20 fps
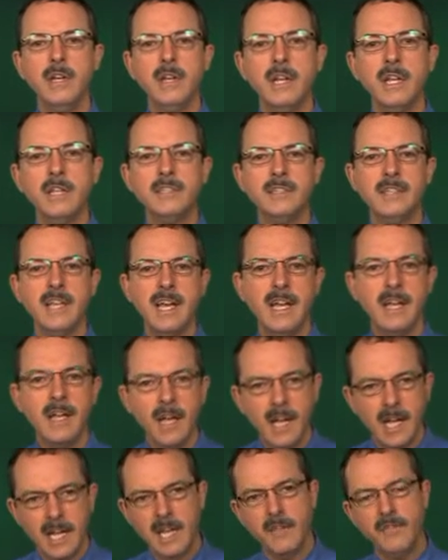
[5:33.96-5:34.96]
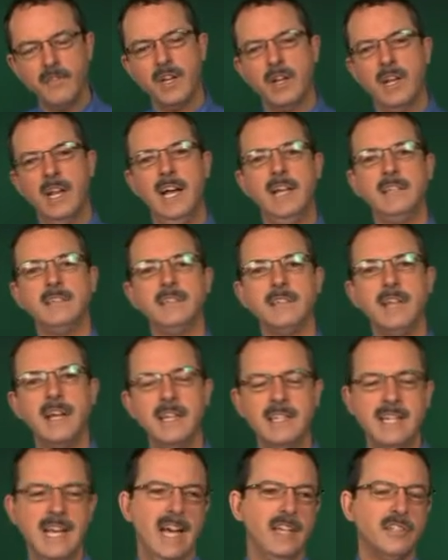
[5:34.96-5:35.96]
Let's say I give the class a
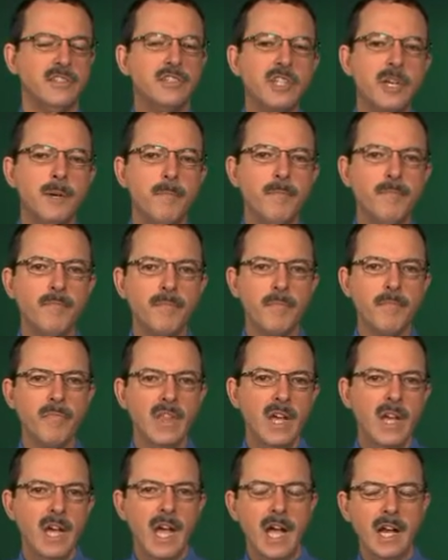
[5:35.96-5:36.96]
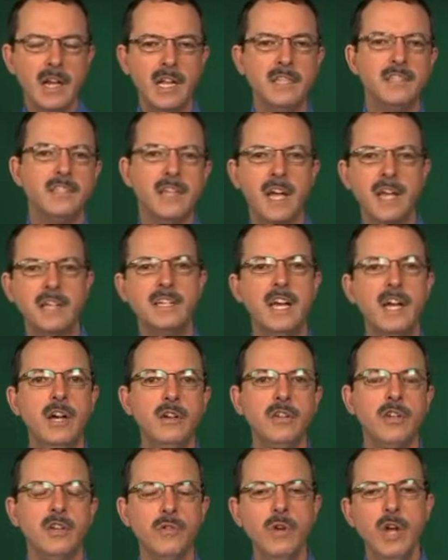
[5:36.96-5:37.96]
test, and let's say I
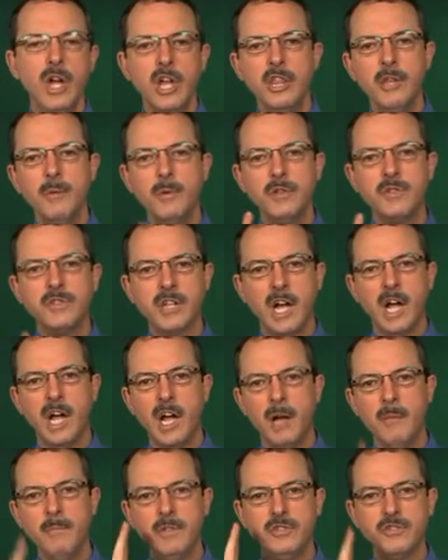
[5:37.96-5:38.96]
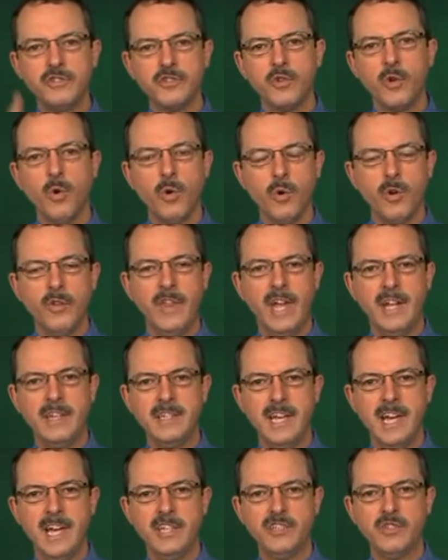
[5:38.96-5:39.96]
tell you the most common score on that
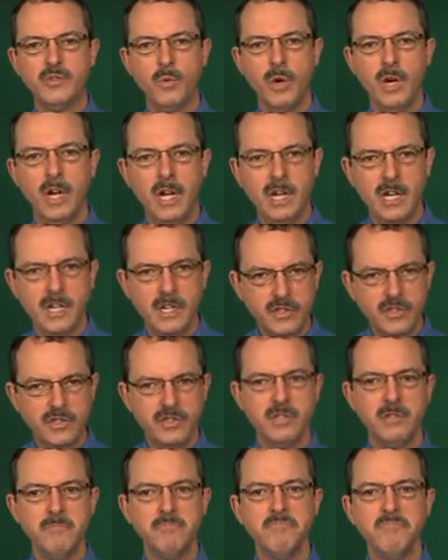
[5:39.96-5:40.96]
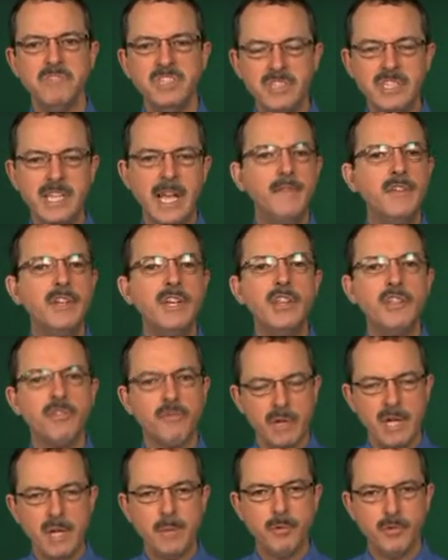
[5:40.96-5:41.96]
test was
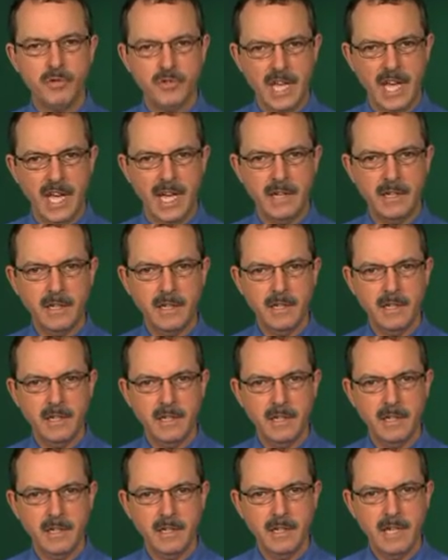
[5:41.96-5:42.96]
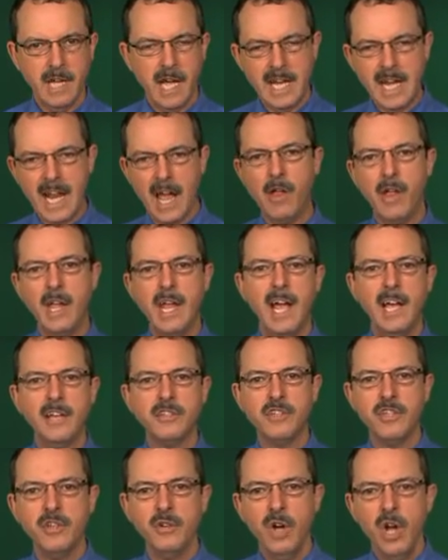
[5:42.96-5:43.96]
73%. And now I
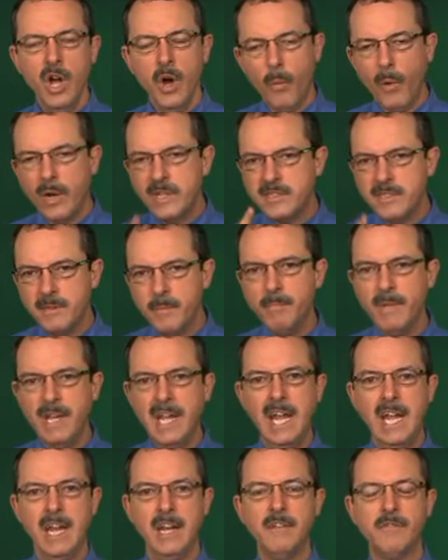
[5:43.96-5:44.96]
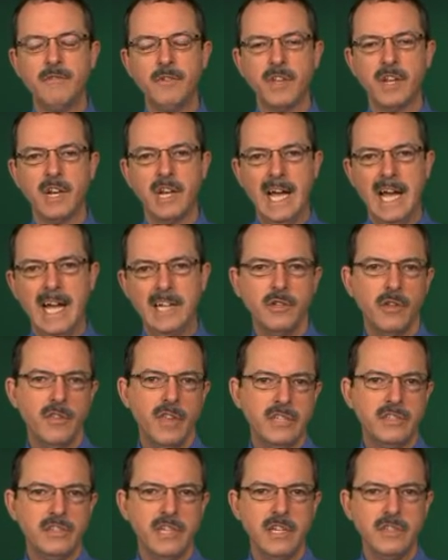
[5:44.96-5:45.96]
ask you, what's the mean for the class? Well,
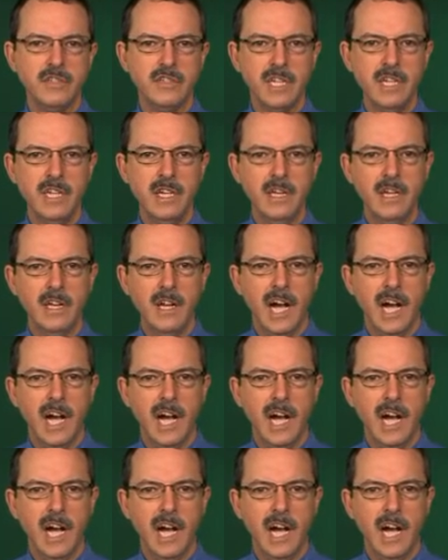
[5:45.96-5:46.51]
that's easy.